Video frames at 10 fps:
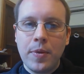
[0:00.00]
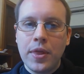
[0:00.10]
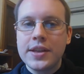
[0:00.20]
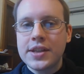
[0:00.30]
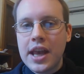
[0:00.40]

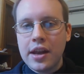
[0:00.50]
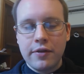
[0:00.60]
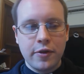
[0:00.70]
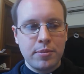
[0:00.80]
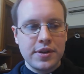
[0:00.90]
This
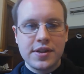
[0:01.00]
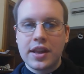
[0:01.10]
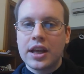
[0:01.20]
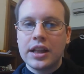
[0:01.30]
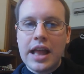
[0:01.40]
canon forbids
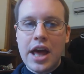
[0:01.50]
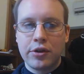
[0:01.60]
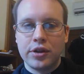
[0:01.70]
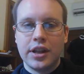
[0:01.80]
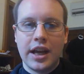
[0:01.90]
in the
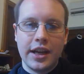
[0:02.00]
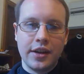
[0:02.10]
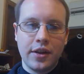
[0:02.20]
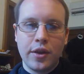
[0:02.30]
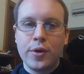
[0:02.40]
collateral
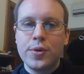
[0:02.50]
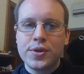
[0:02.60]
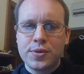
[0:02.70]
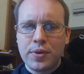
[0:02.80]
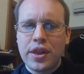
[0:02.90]
line
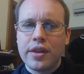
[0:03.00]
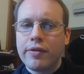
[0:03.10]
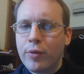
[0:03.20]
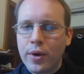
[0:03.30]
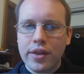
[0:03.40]
those within the
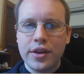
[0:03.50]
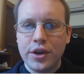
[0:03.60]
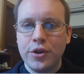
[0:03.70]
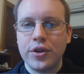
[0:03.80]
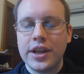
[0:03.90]
fourth
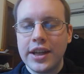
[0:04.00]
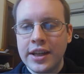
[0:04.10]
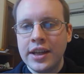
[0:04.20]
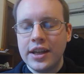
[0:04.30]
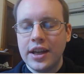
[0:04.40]

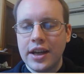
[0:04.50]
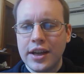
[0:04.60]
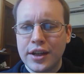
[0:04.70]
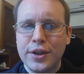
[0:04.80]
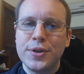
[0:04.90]
degree,
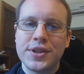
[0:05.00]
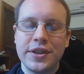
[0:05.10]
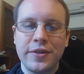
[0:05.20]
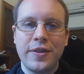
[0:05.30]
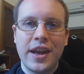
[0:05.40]

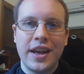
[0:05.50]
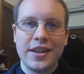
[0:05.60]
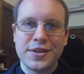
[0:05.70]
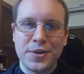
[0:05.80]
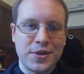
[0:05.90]
inclusive.
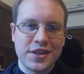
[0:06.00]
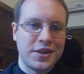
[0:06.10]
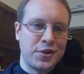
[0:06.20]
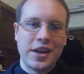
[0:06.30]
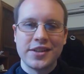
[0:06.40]
And so just
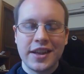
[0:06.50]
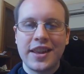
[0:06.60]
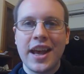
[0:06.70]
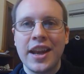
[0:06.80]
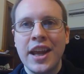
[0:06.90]
to translate
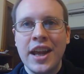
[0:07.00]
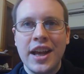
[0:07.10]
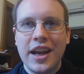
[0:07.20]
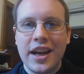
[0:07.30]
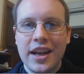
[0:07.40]
that,
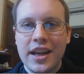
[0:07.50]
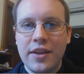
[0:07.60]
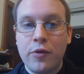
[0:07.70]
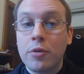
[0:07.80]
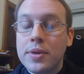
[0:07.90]

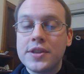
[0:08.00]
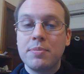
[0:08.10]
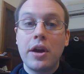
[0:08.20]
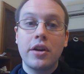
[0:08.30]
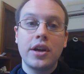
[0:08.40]
it forbids
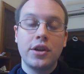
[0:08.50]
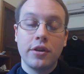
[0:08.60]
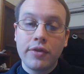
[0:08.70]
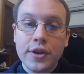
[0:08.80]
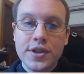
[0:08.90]
marrying
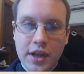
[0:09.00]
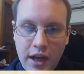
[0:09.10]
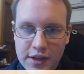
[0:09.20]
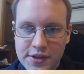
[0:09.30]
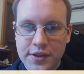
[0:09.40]
your first
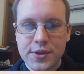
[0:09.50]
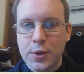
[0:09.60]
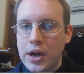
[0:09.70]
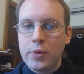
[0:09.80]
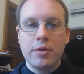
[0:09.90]
cousin.
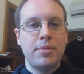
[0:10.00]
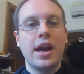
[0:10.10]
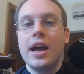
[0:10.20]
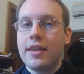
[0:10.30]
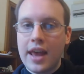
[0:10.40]
So anyone
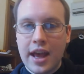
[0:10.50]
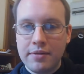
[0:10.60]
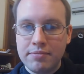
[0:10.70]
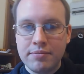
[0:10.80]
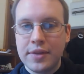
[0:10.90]
beyond
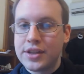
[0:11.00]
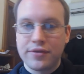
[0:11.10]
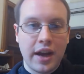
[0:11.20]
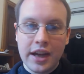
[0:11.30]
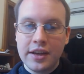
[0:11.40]
that is
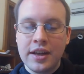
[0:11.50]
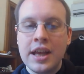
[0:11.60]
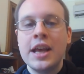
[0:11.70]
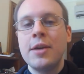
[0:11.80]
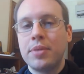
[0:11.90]
fine,
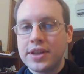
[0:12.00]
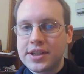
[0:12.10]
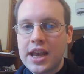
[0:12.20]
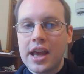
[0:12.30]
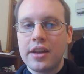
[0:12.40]
but
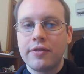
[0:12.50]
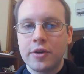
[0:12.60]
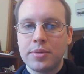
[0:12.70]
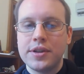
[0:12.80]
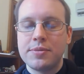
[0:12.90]
this canon
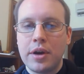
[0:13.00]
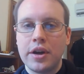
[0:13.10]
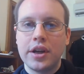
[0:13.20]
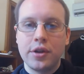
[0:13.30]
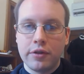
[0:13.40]
forbids
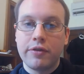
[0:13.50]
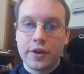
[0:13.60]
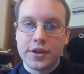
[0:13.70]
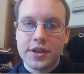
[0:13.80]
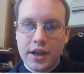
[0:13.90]
marrying your
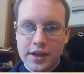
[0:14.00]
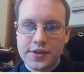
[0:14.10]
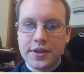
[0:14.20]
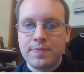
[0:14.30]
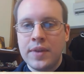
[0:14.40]
first
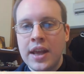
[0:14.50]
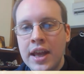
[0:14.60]
cousin.